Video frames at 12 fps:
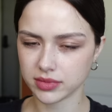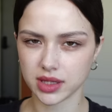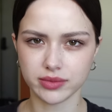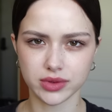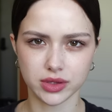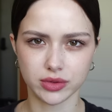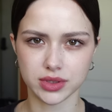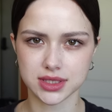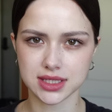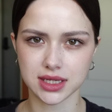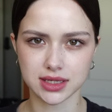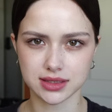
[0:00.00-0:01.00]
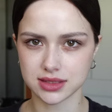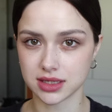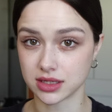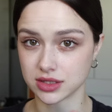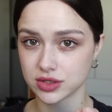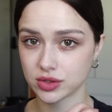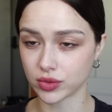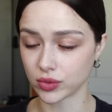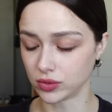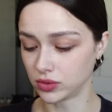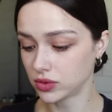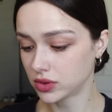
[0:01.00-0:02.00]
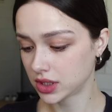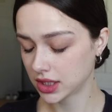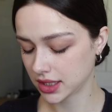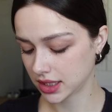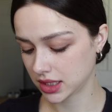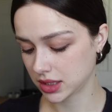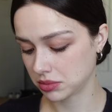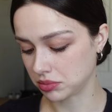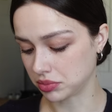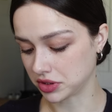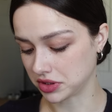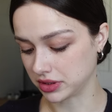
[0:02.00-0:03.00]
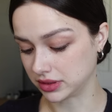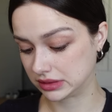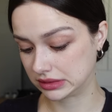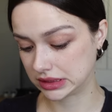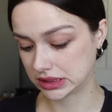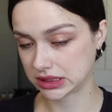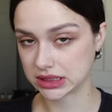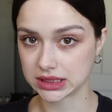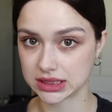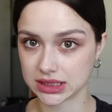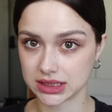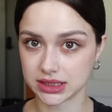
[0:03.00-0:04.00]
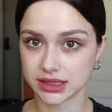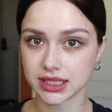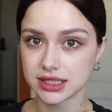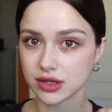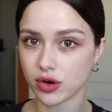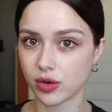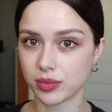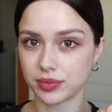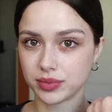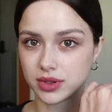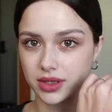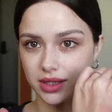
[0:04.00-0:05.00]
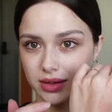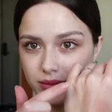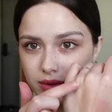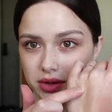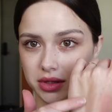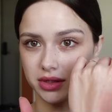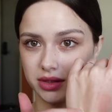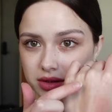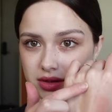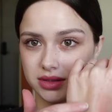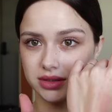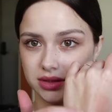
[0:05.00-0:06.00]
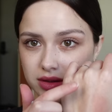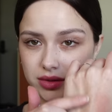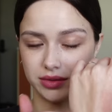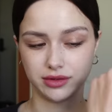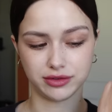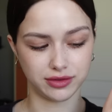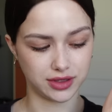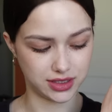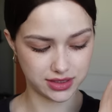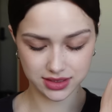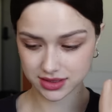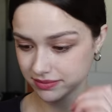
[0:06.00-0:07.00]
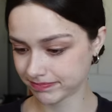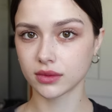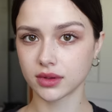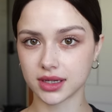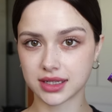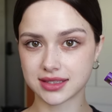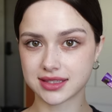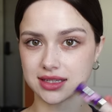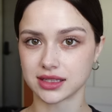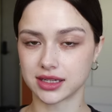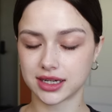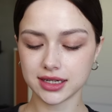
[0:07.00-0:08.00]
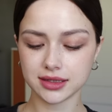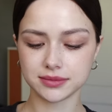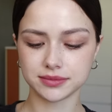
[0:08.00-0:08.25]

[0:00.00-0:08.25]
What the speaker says: even though it says that it's cool, but let's hope it will look good on the face. Concealer.